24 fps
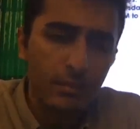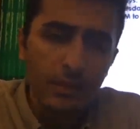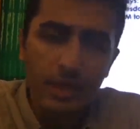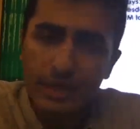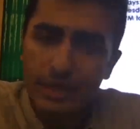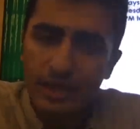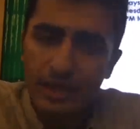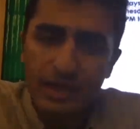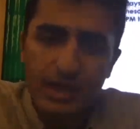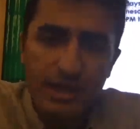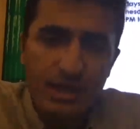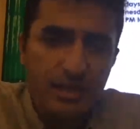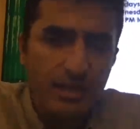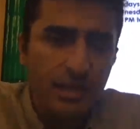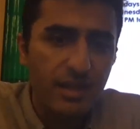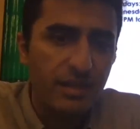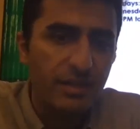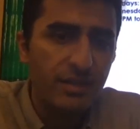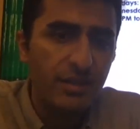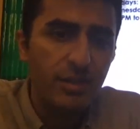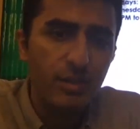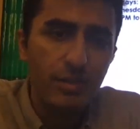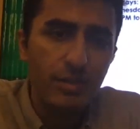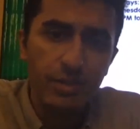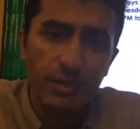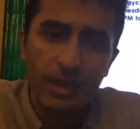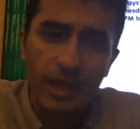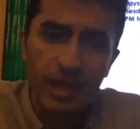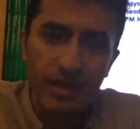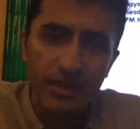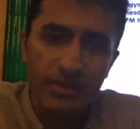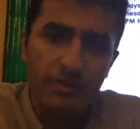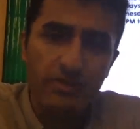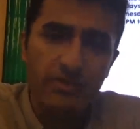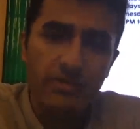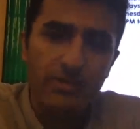the EC2, the
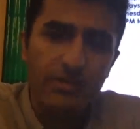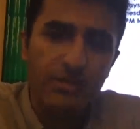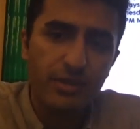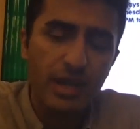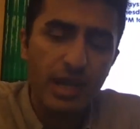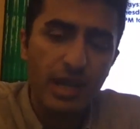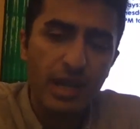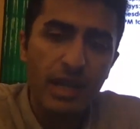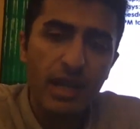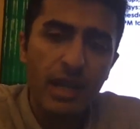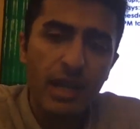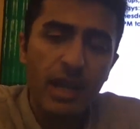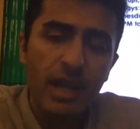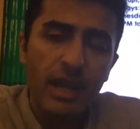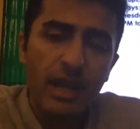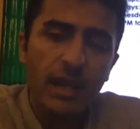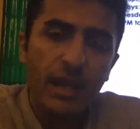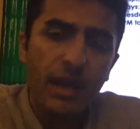S3,